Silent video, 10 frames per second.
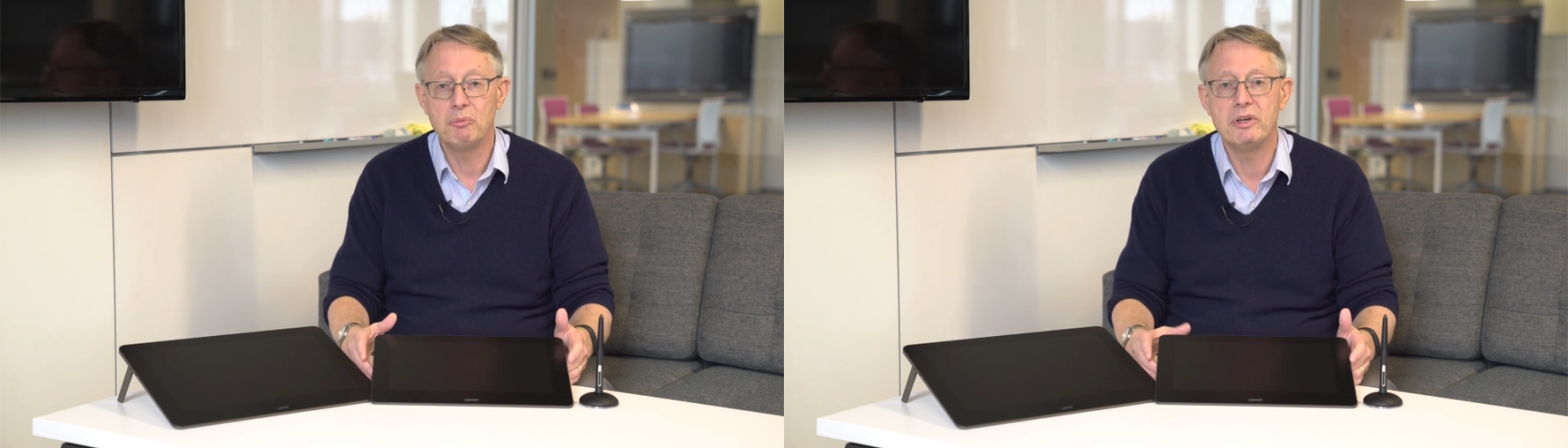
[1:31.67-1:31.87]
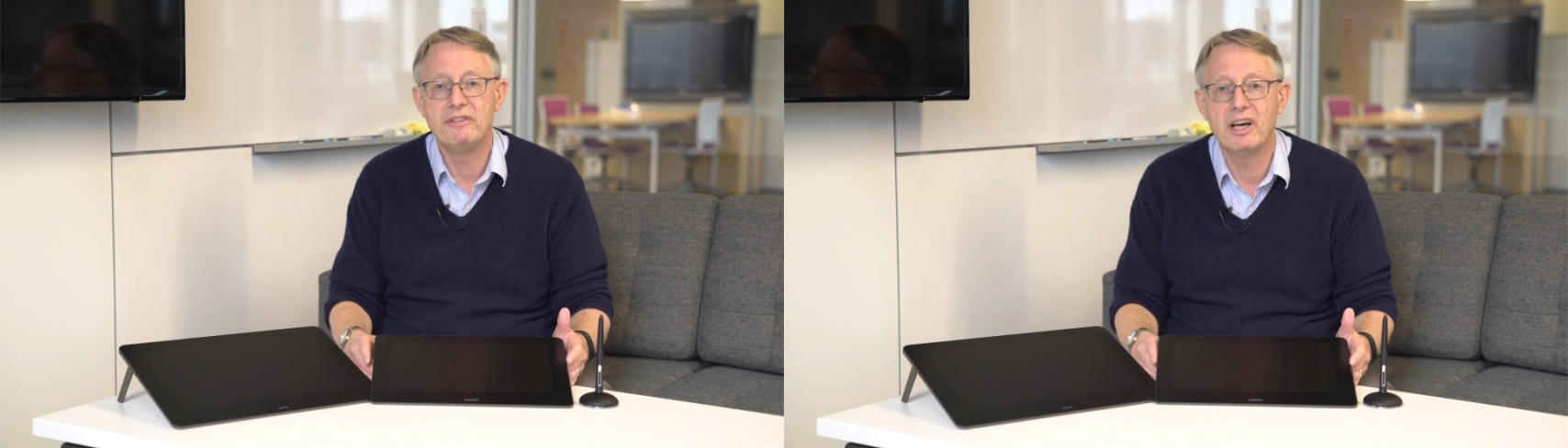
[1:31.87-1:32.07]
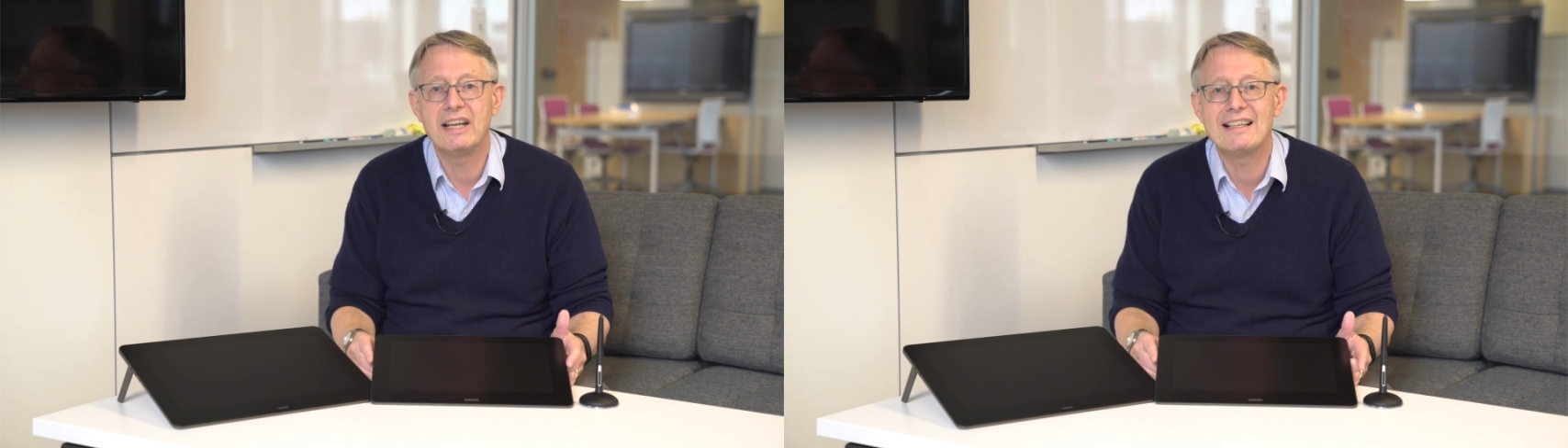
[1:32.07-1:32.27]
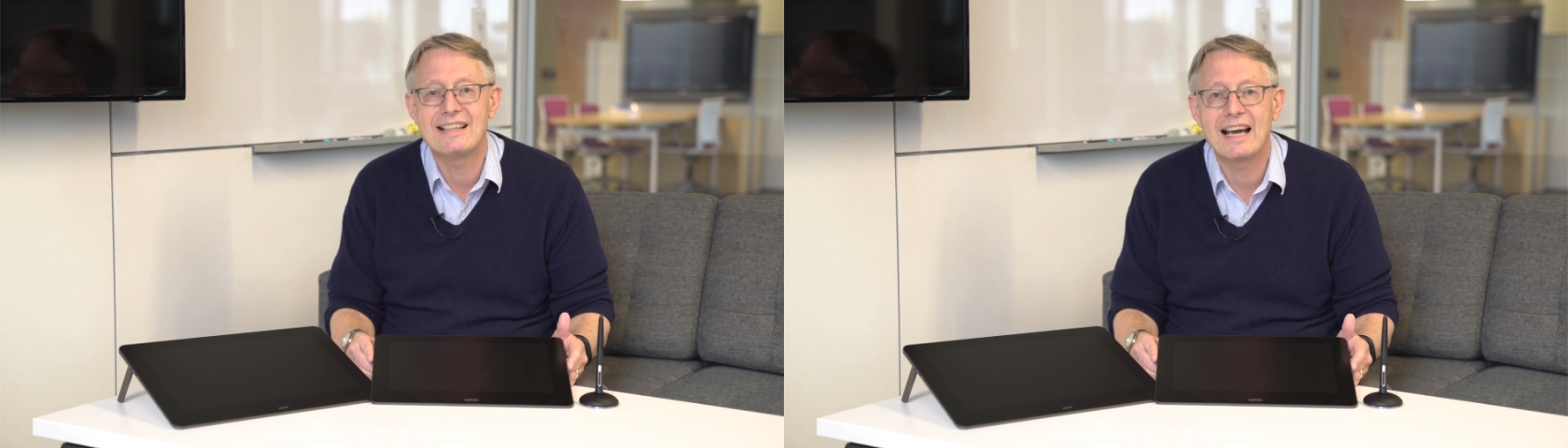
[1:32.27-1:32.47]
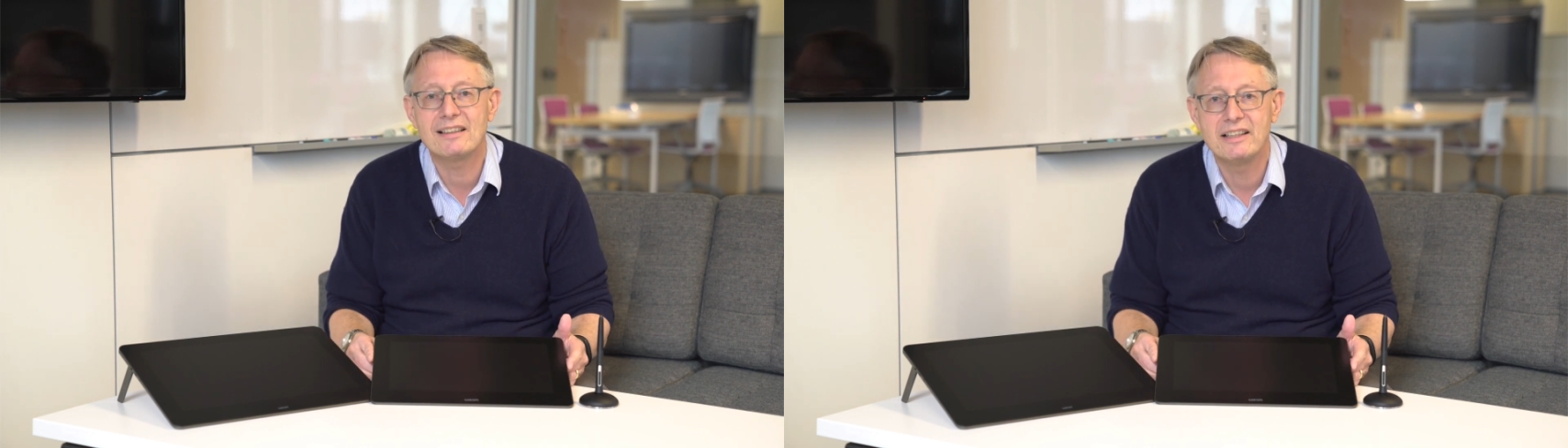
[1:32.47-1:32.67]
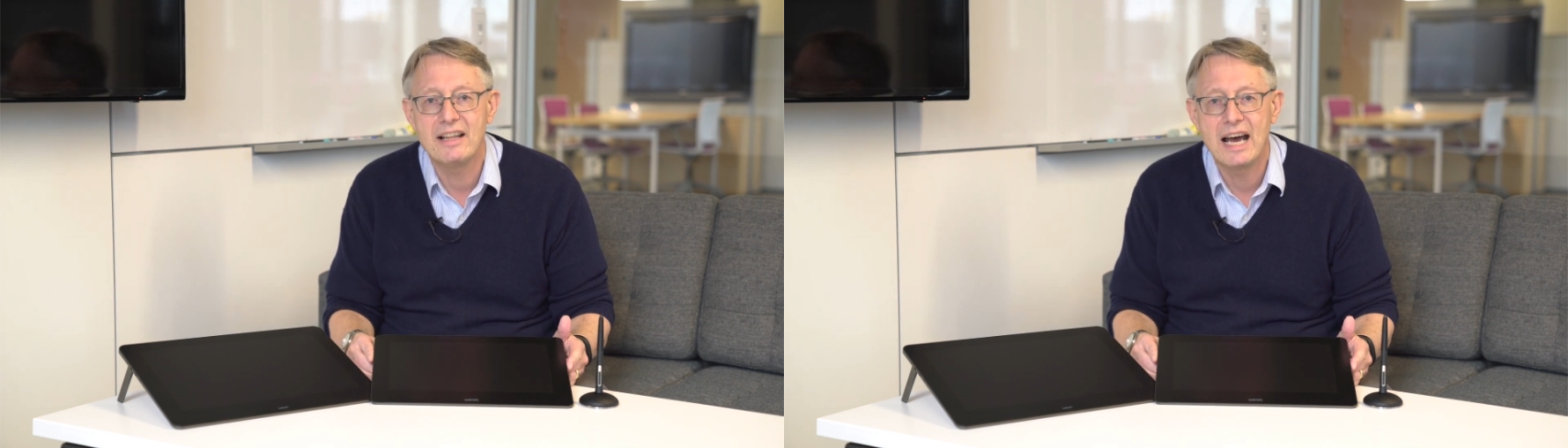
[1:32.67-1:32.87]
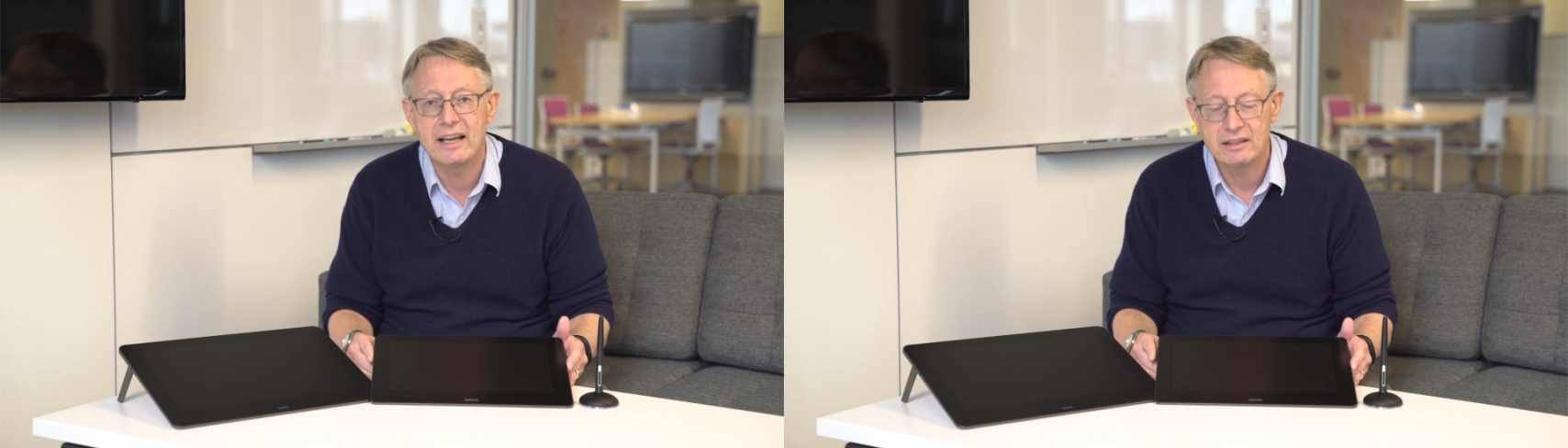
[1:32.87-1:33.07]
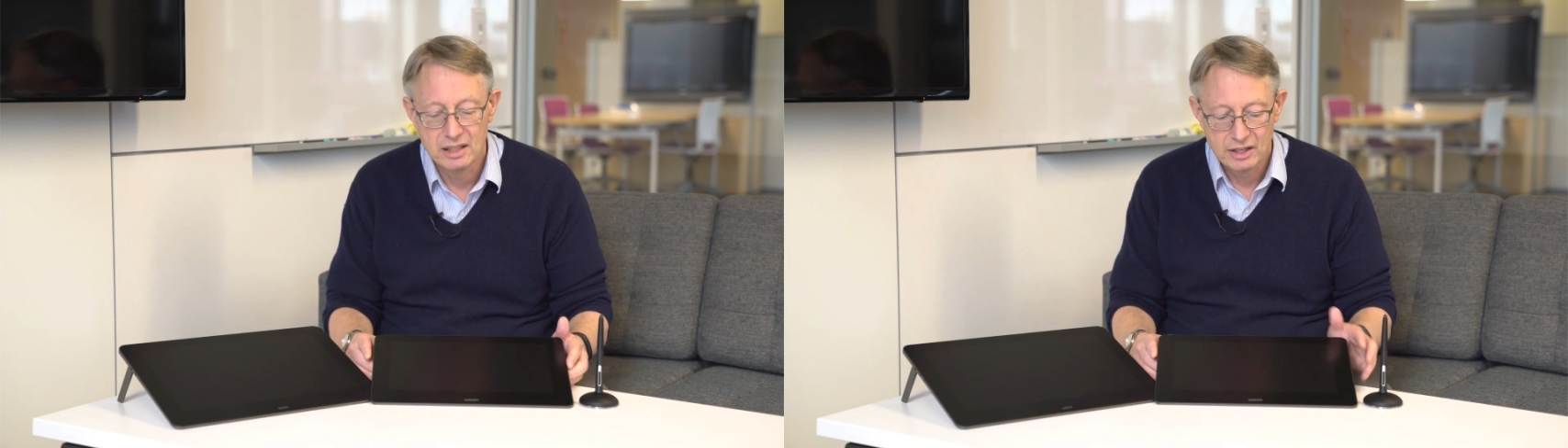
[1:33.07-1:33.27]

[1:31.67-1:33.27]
and we've done exactly that.